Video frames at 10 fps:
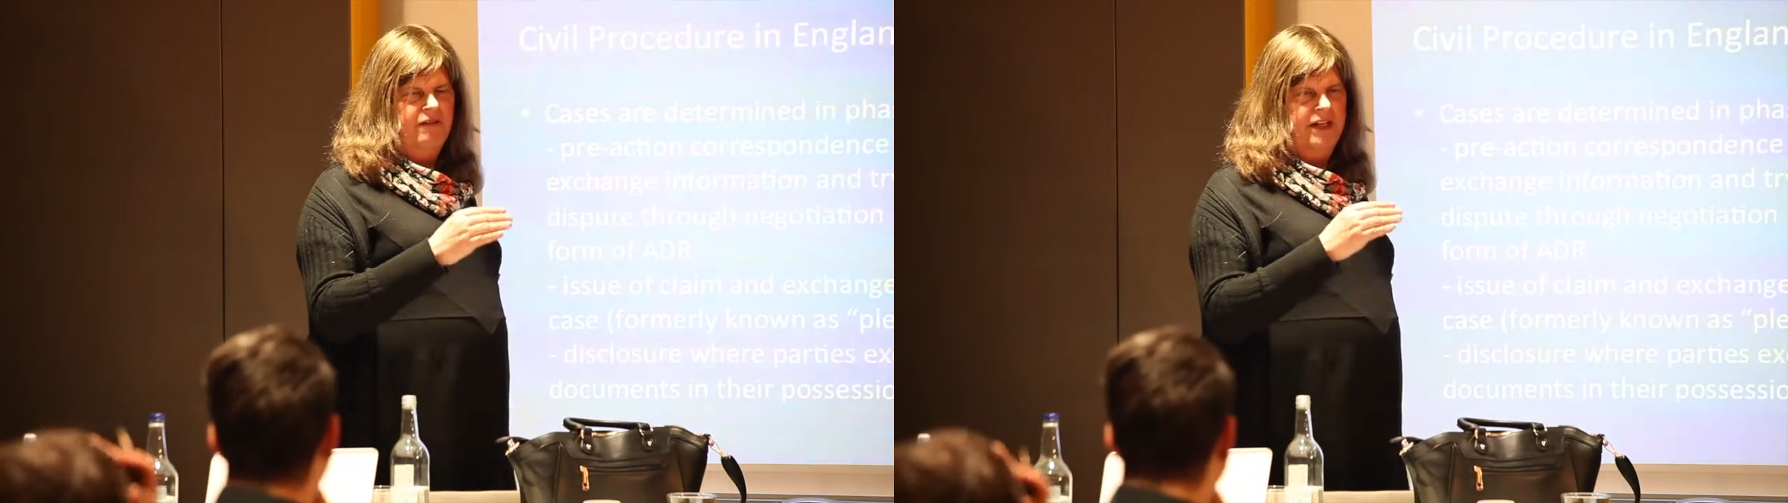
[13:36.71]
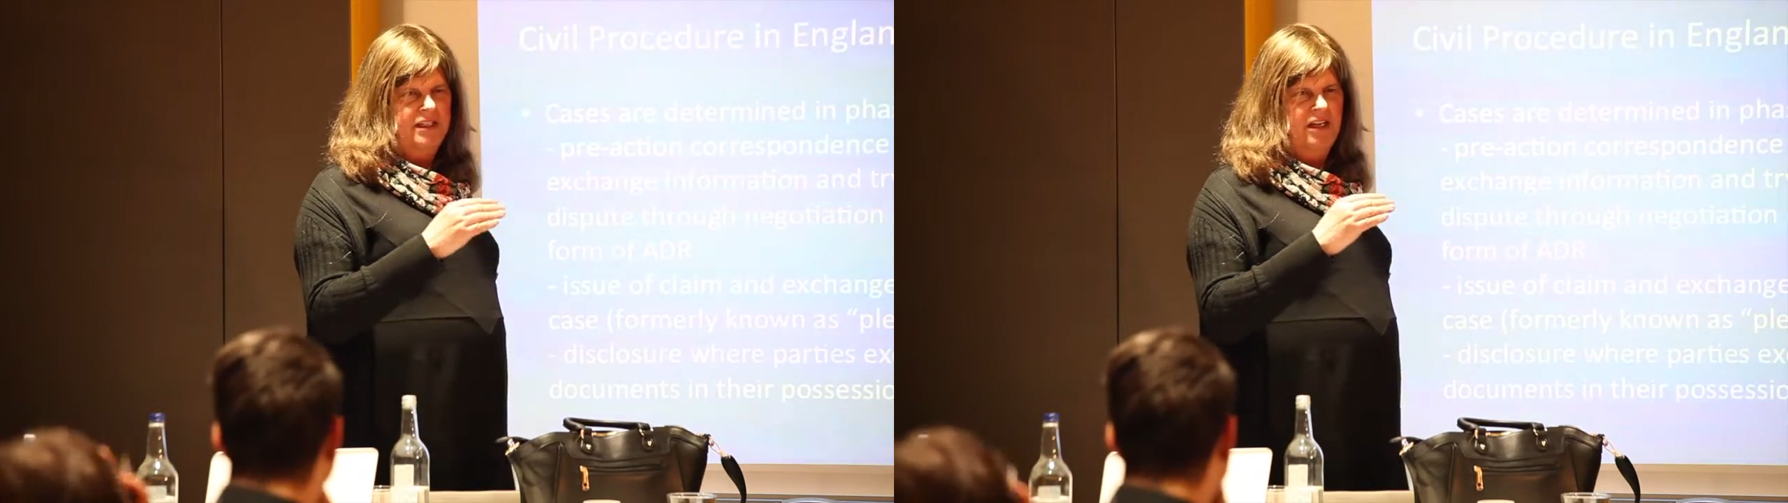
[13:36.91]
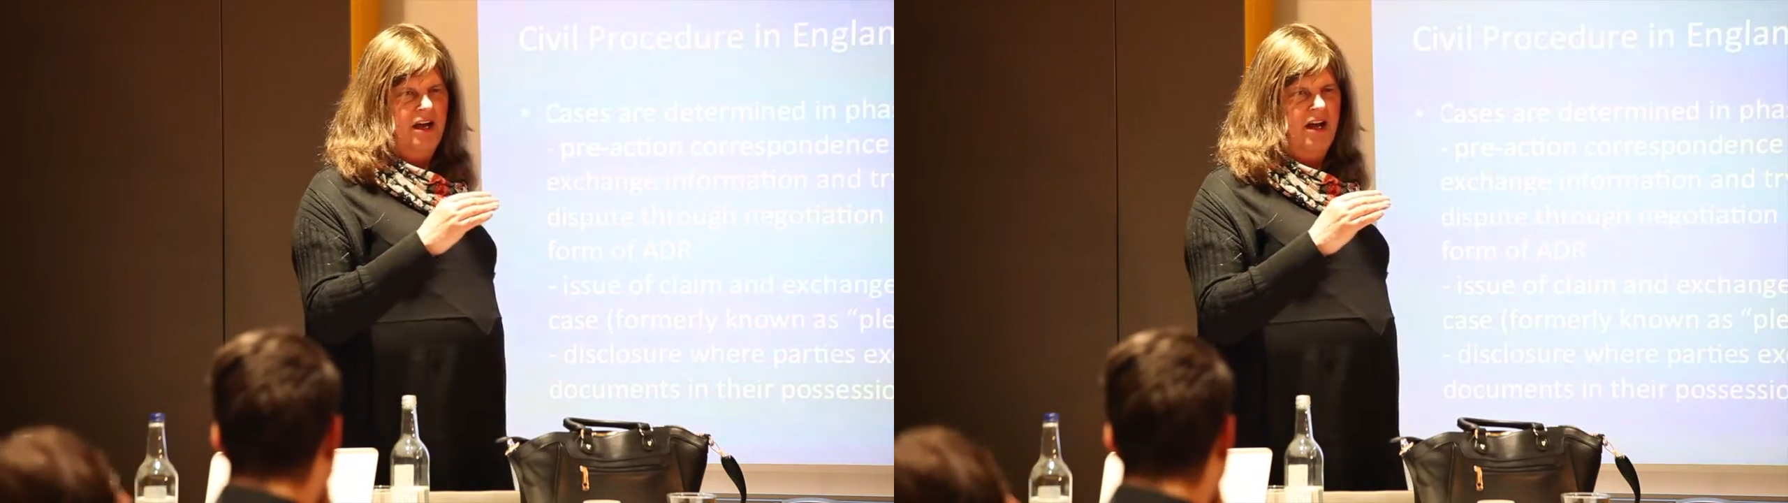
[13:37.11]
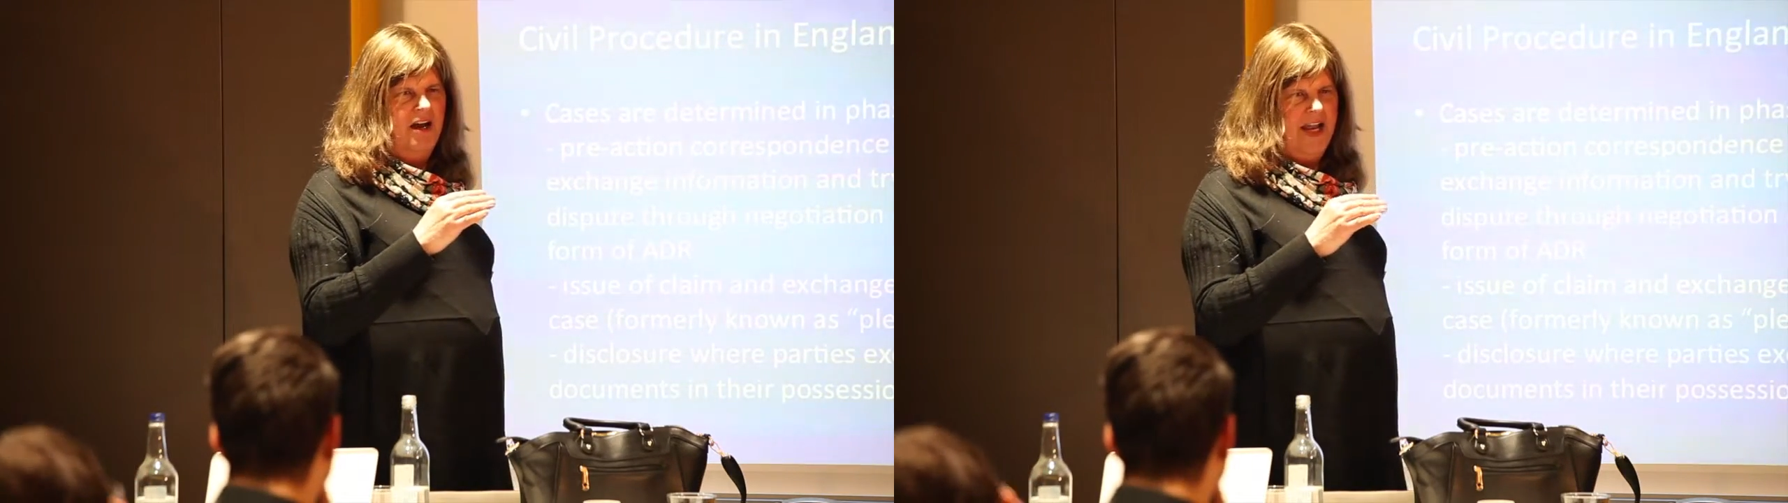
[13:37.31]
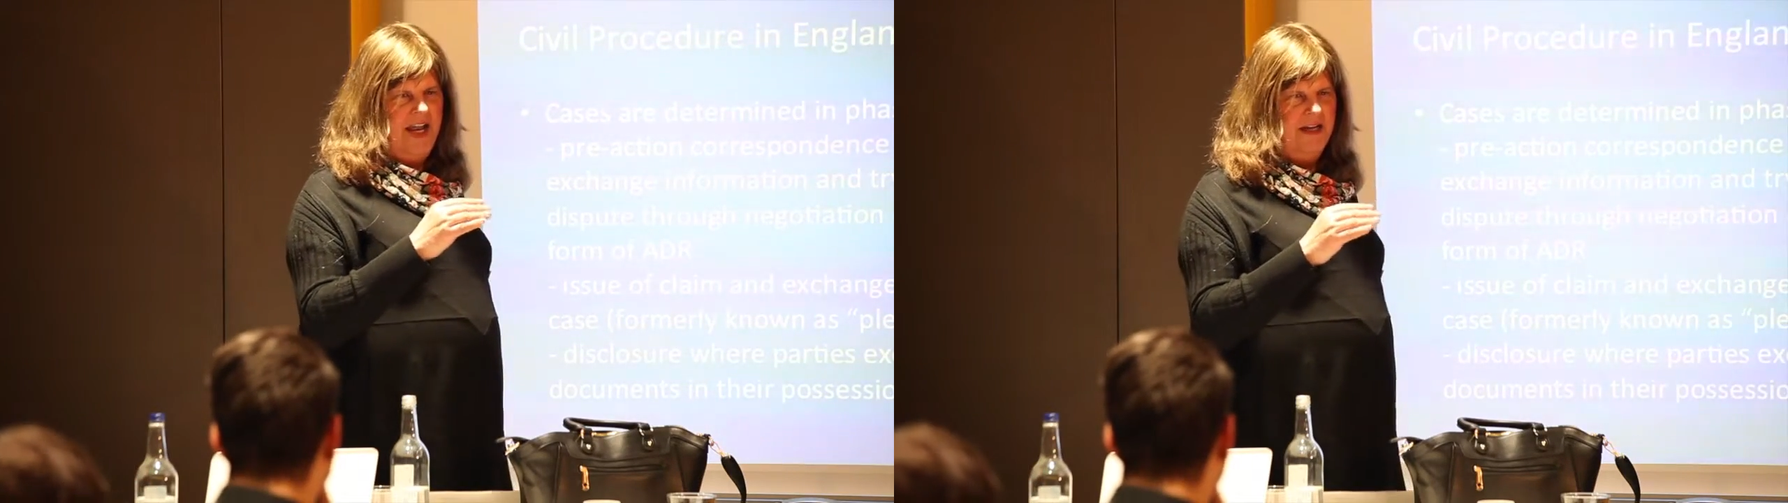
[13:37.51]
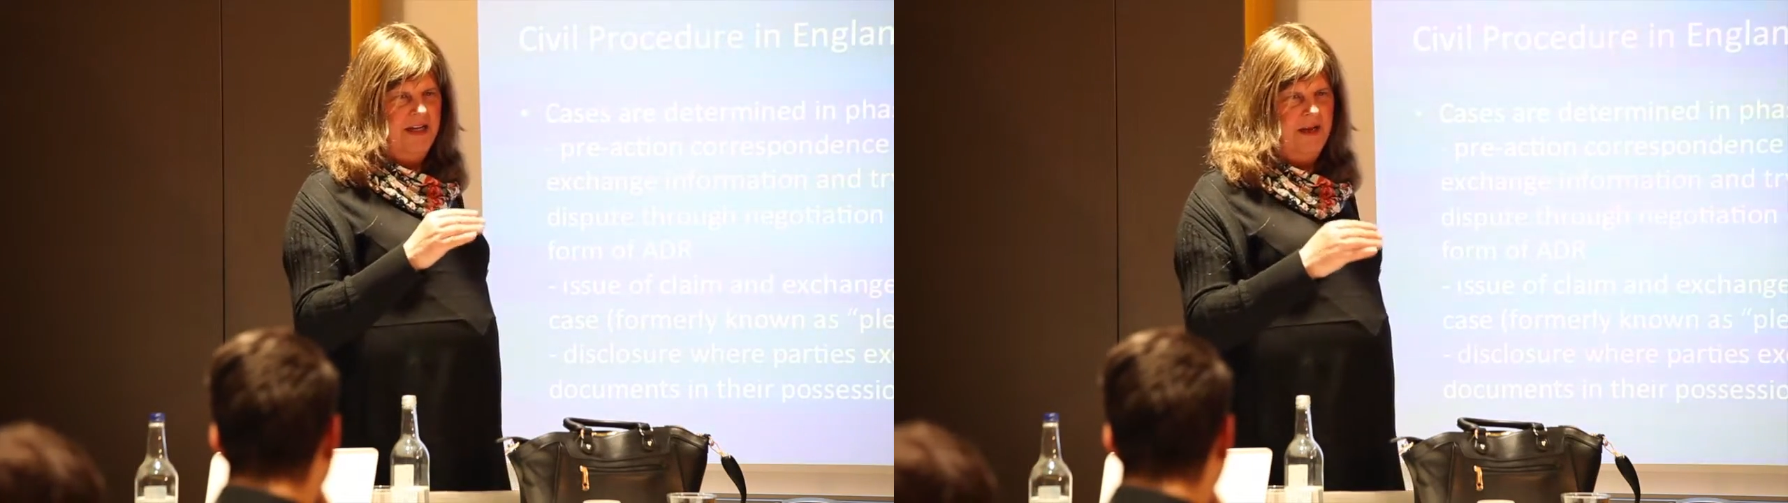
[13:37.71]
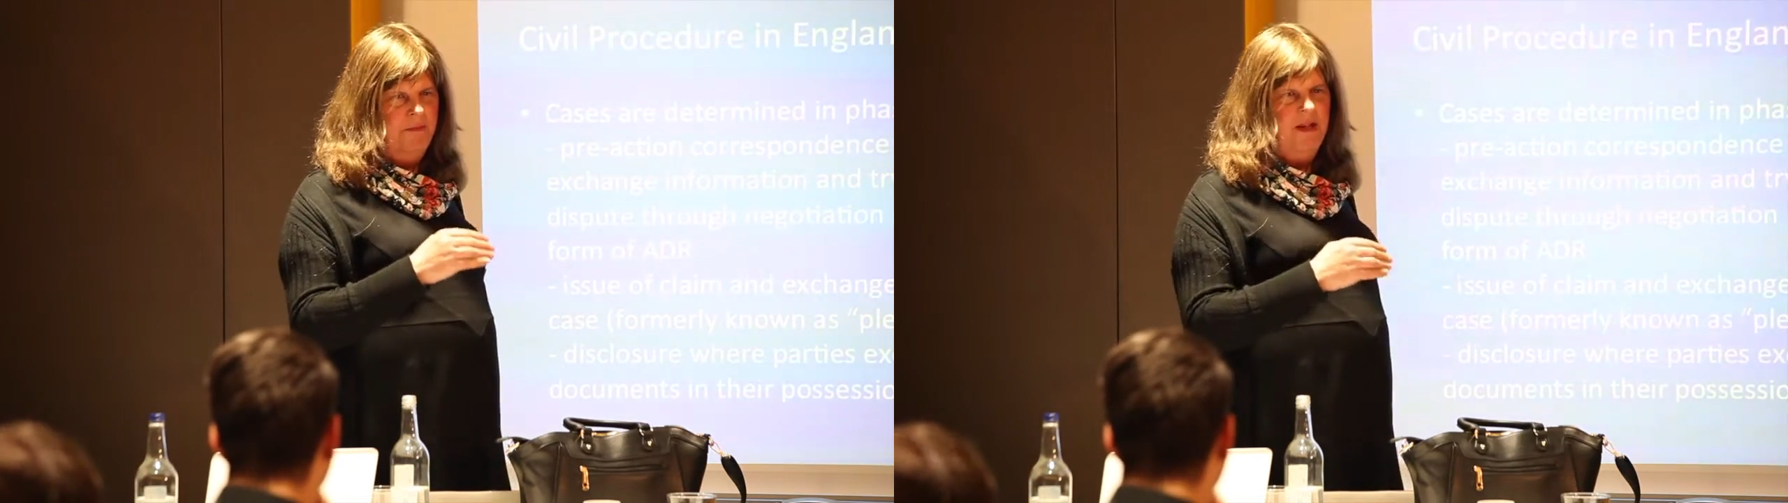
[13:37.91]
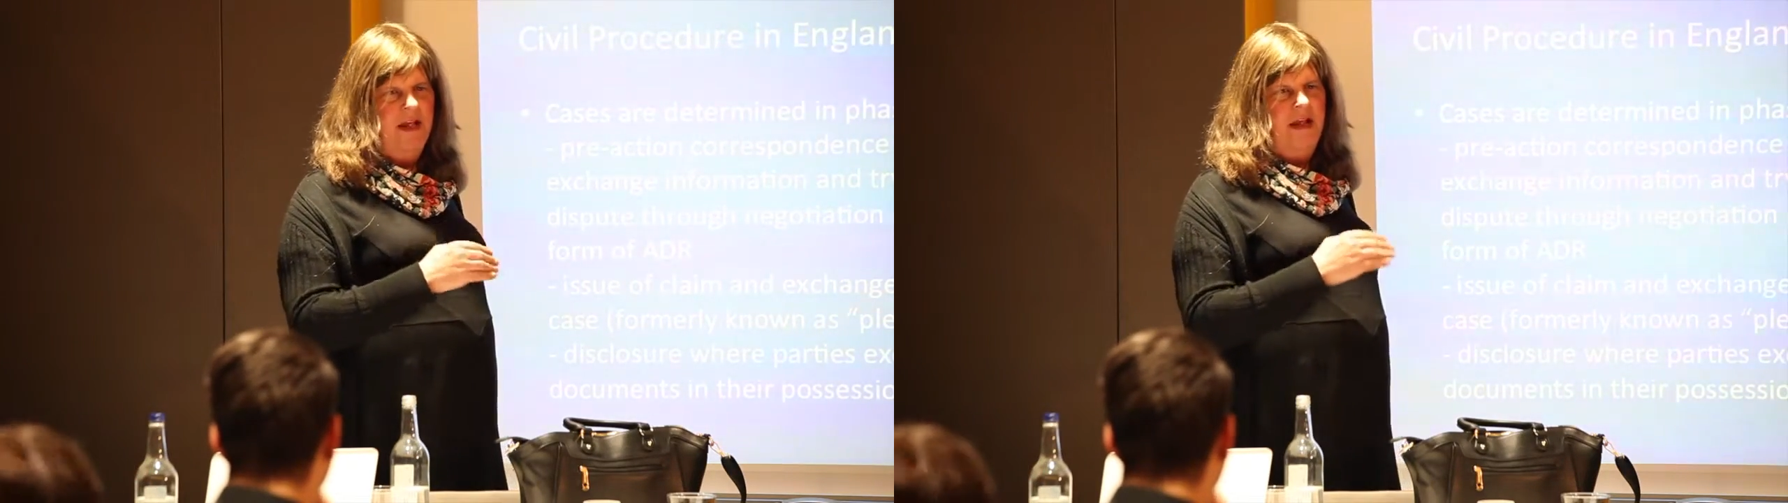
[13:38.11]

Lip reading: that are in